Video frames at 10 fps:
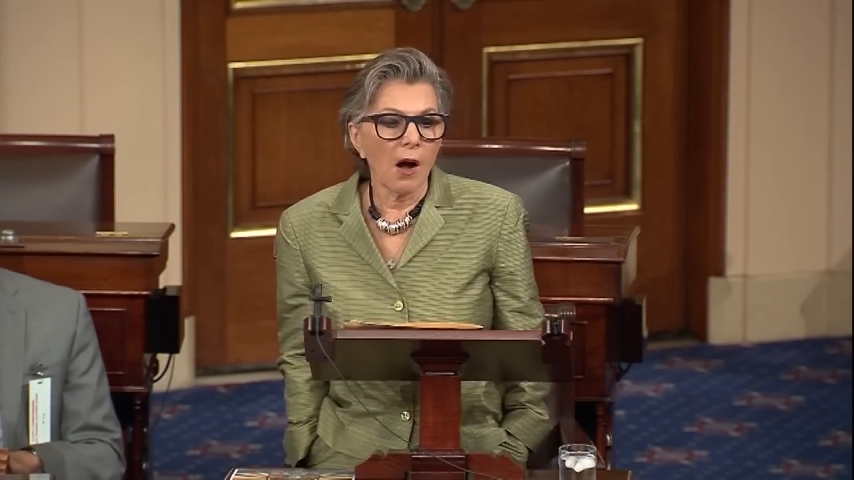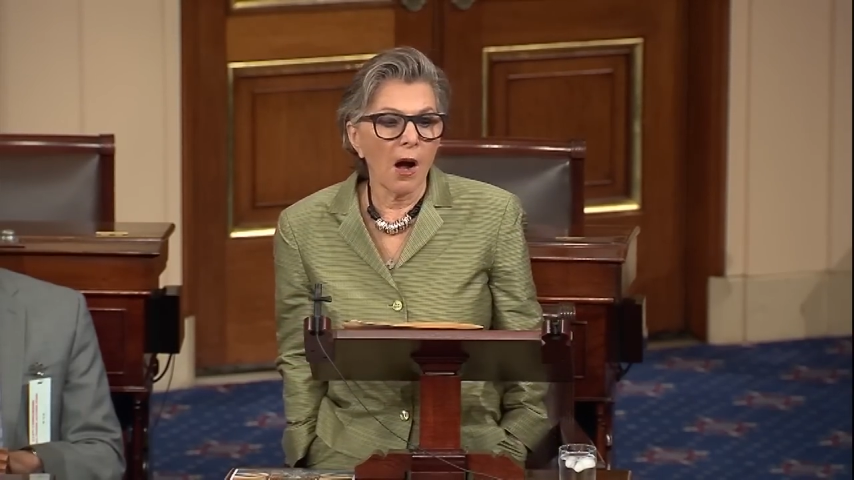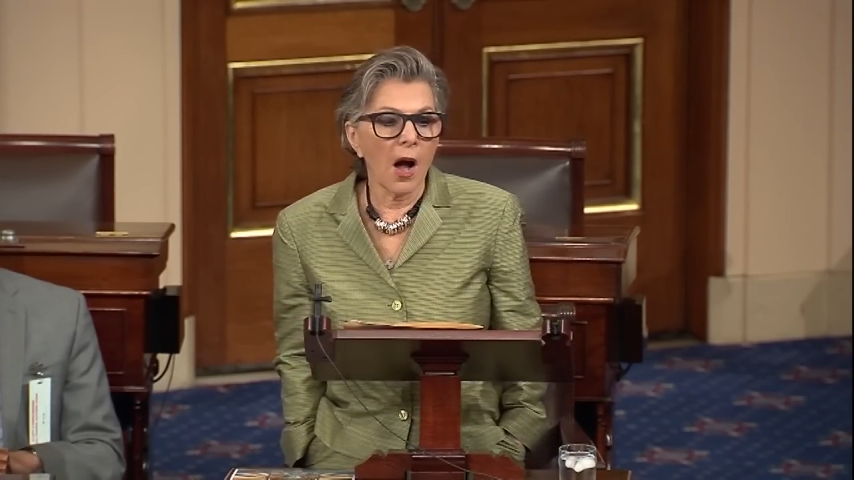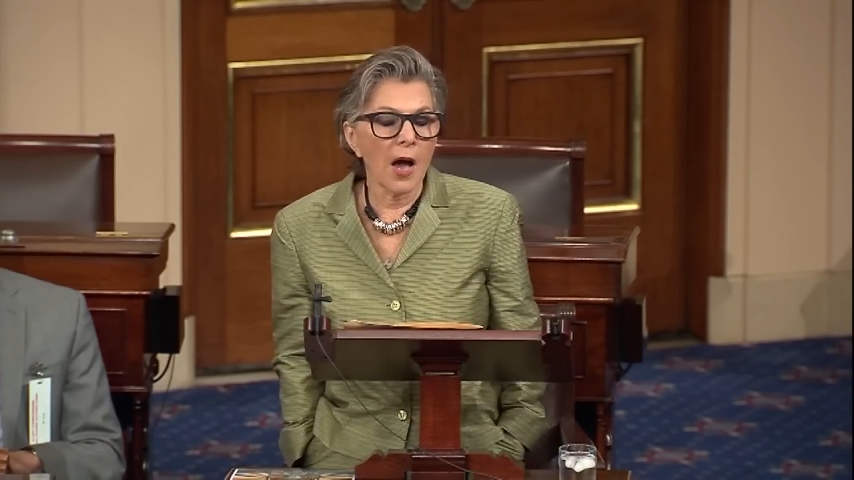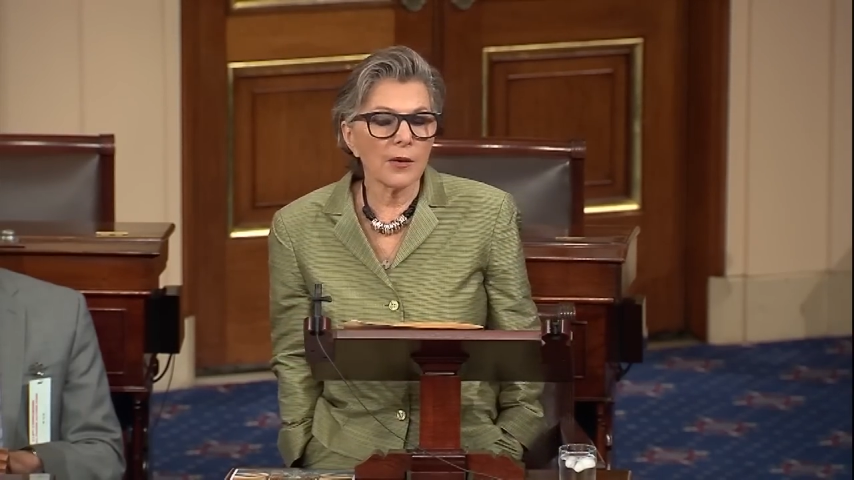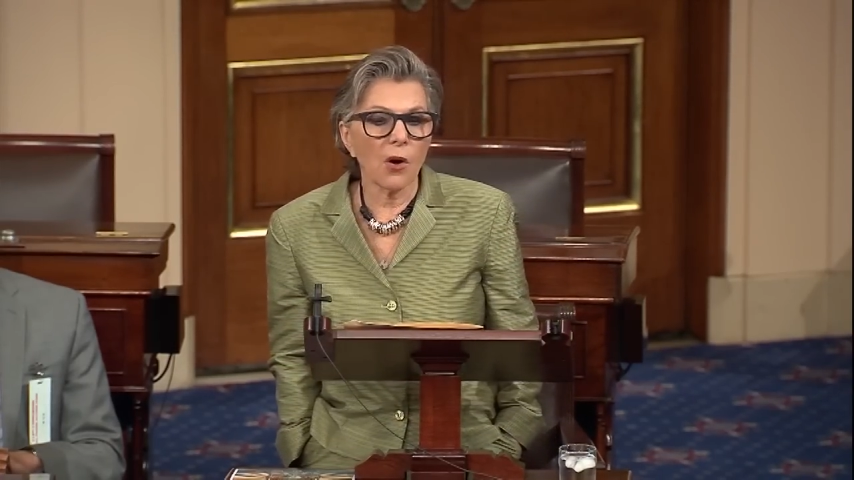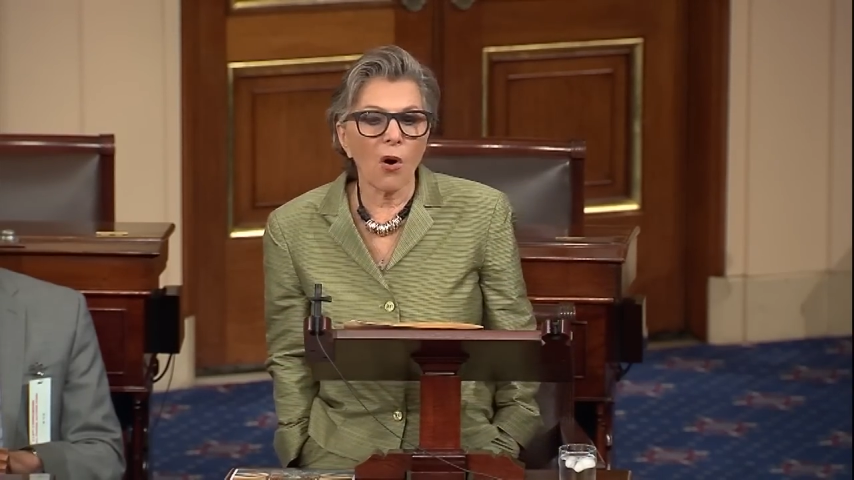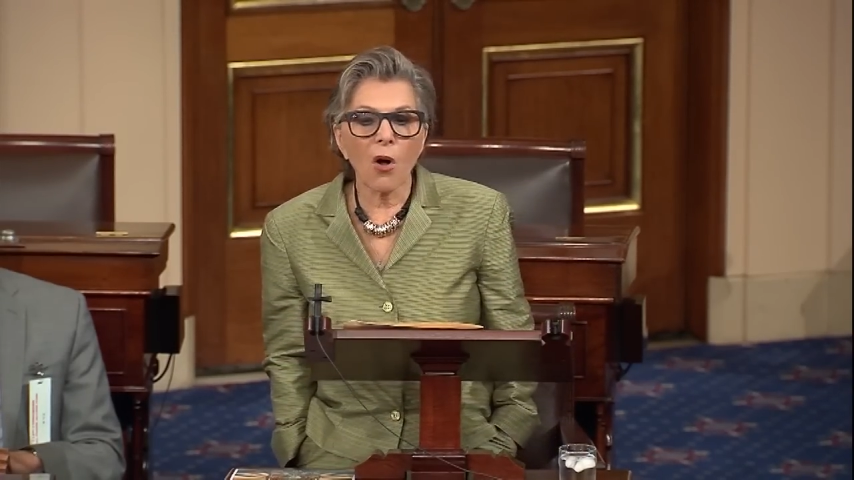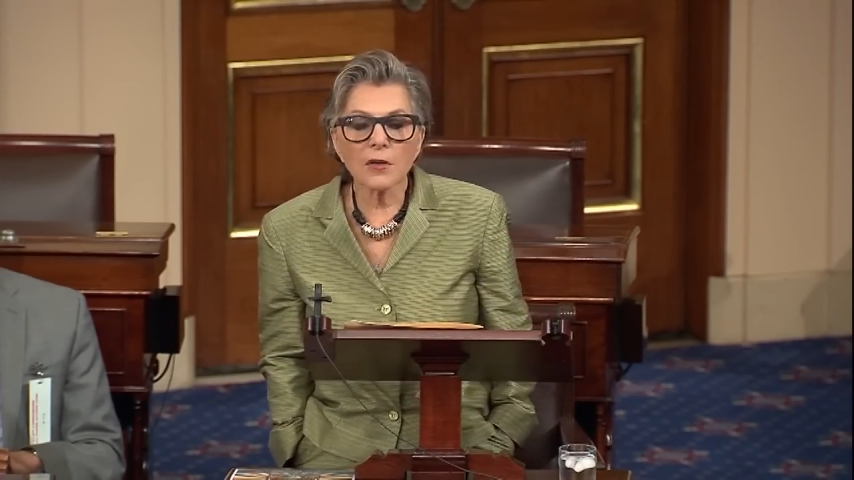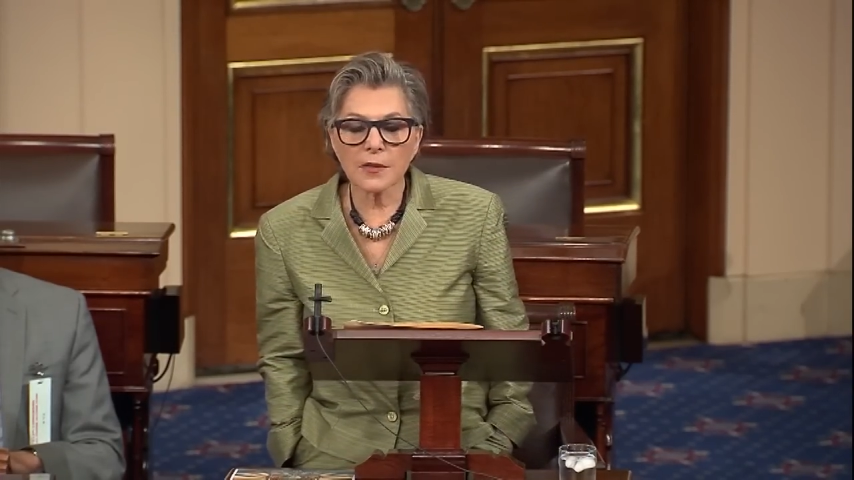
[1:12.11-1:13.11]
on
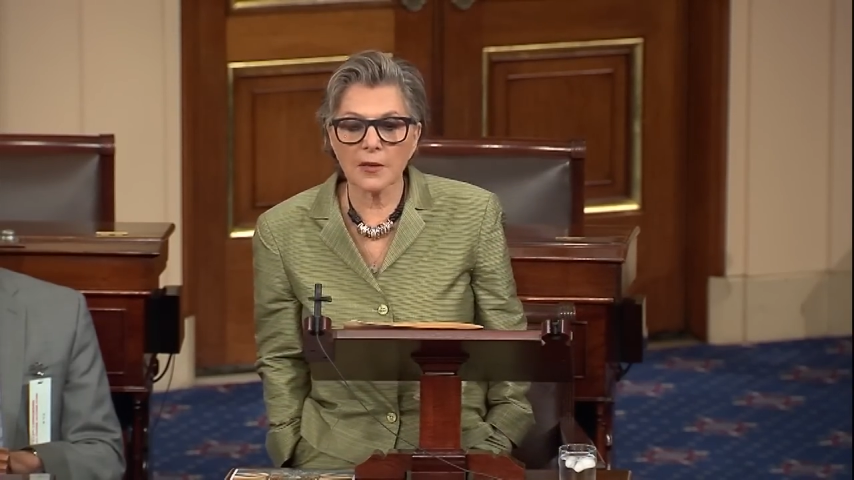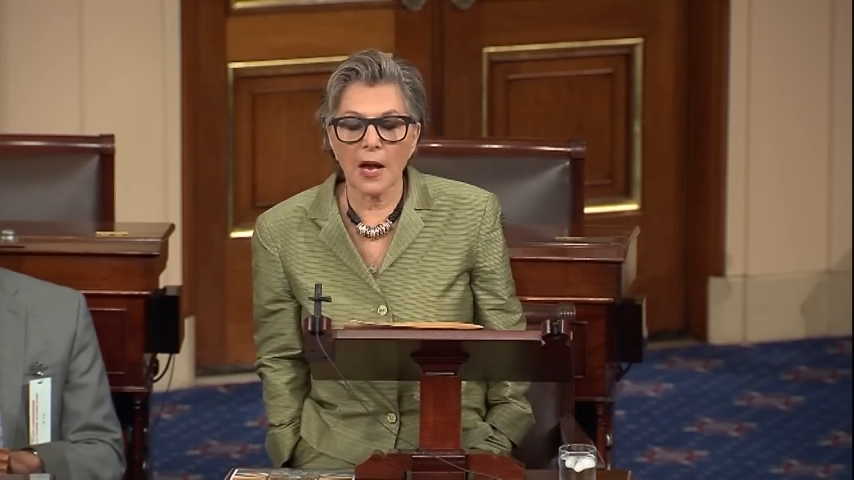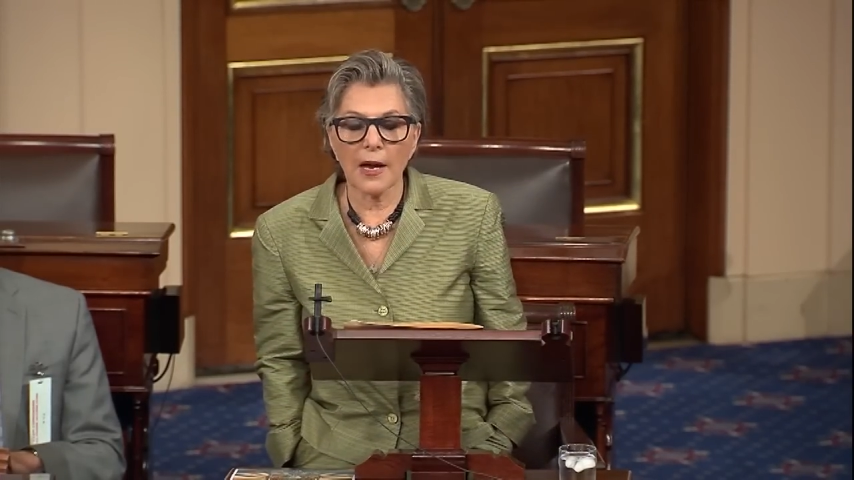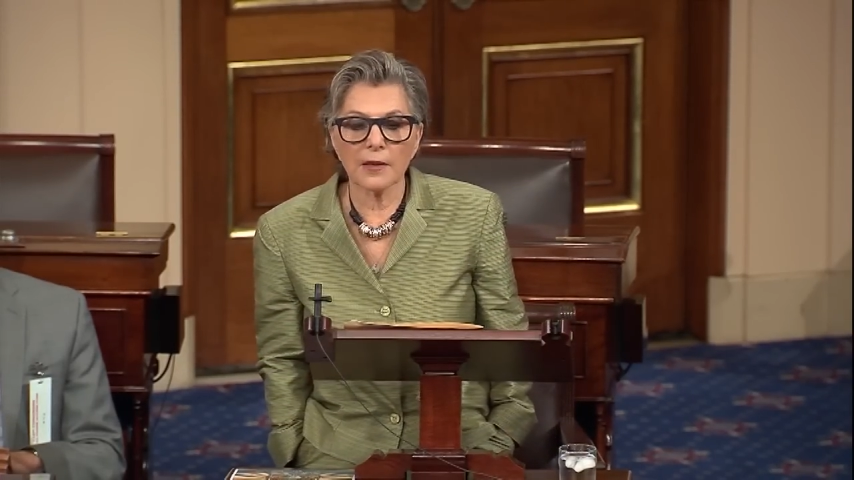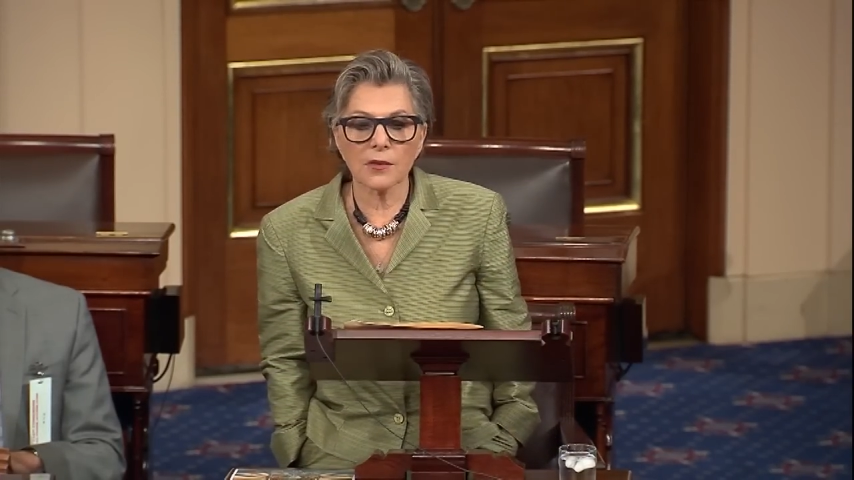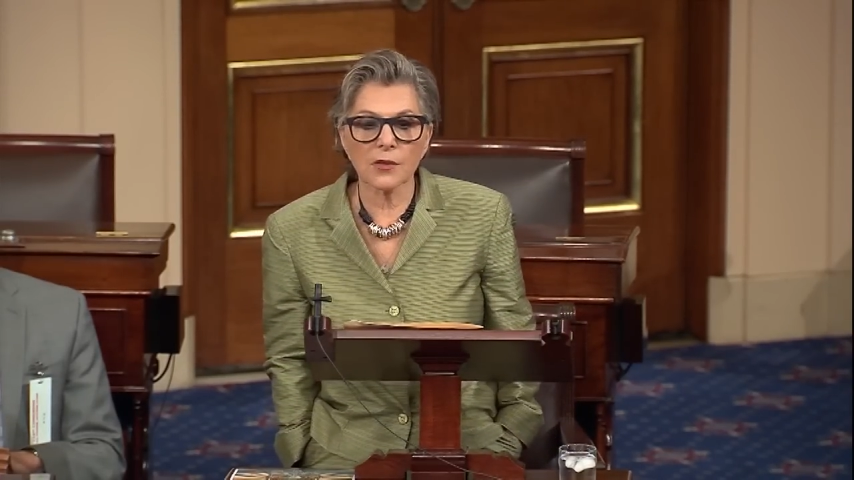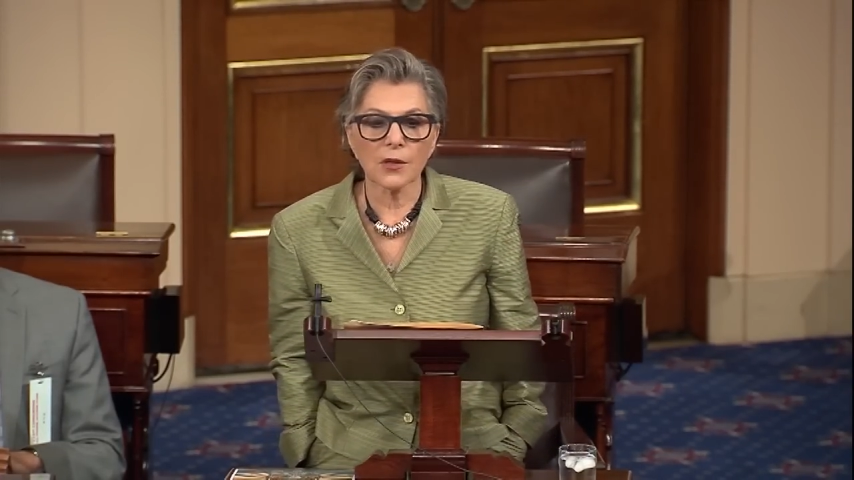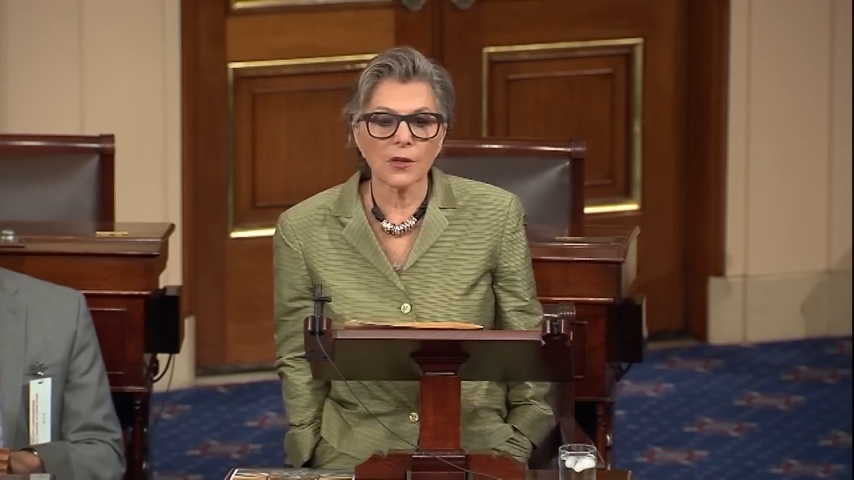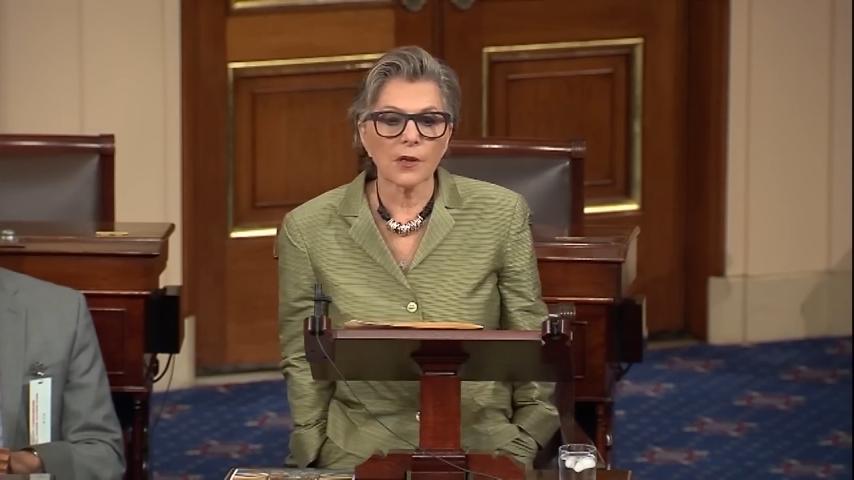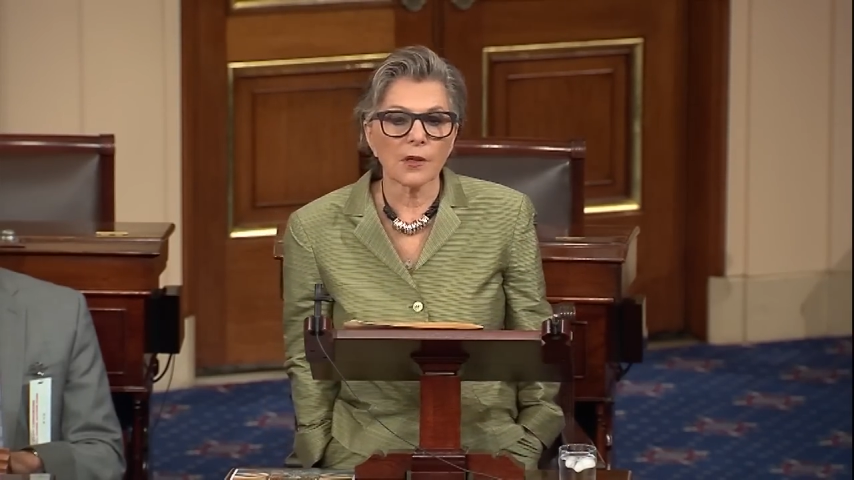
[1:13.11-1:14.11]
all
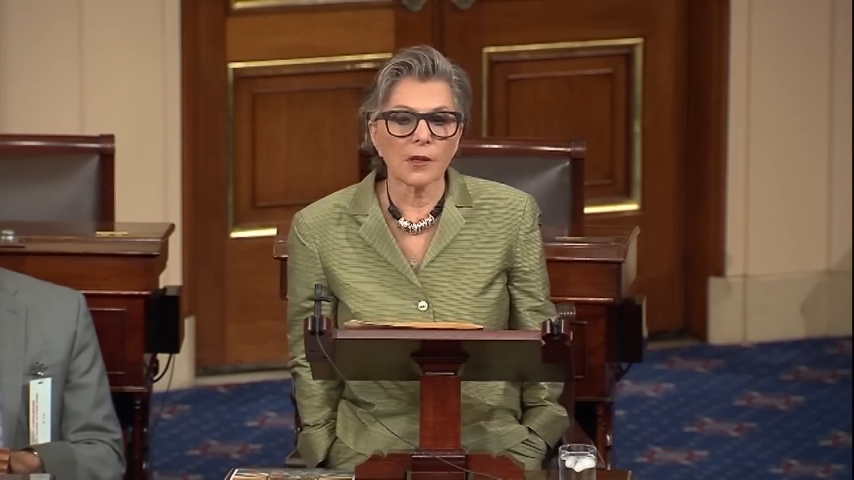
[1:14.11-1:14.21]
sides,